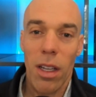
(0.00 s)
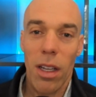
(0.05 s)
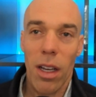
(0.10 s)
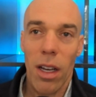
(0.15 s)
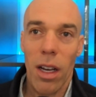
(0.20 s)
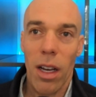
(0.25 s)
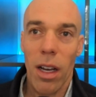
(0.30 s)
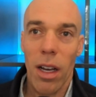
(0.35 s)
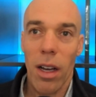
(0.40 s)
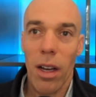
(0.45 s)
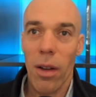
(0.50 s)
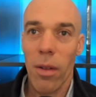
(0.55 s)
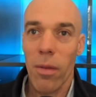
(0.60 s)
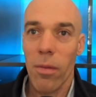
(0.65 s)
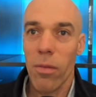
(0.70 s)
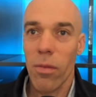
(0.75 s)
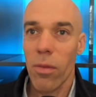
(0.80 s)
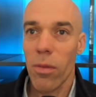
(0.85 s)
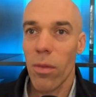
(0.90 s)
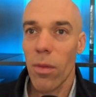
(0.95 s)

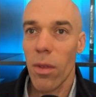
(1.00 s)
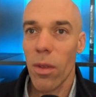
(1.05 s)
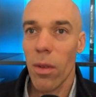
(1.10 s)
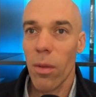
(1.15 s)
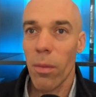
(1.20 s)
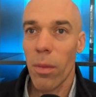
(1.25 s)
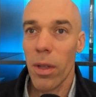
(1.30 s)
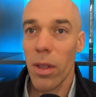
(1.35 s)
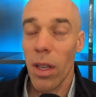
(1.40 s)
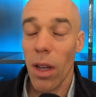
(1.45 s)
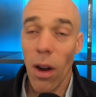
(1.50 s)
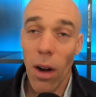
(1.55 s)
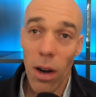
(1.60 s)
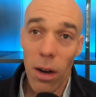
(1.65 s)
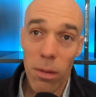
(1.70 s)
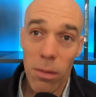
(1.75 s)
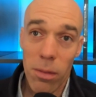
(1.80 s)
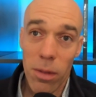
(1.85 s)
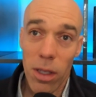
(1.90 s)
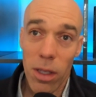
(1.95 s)
but they
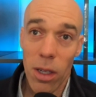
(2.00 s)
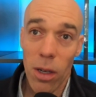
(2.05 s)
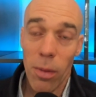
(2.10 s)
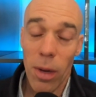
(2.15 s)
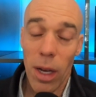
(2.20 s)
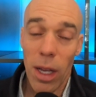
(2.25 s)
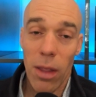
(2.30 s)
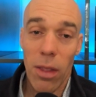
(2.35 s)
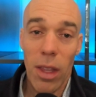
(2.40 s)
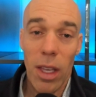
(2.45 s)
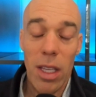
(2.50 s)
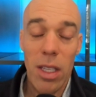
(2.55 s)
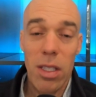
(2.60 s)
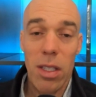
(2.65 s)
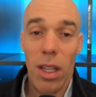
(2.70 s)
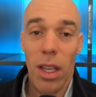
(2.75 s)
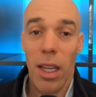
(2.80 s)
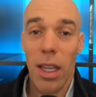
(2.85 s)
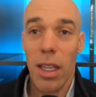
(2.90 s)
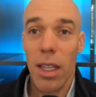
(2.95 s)
are, by things
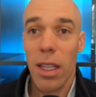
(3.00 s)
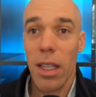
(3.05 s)
like